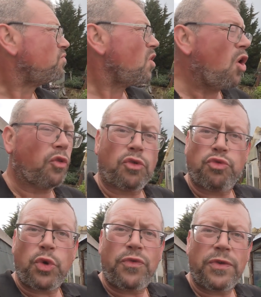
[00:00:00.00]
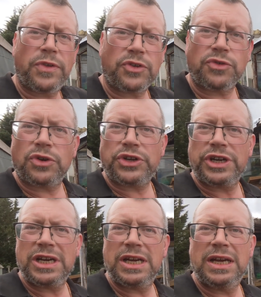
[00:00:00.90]
or the roof of the structure
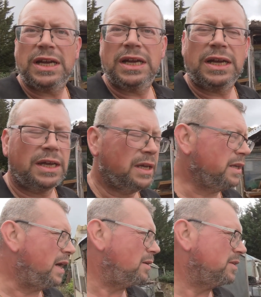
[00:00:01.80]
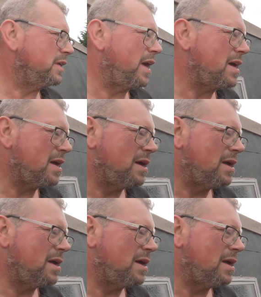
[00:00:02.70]
down today.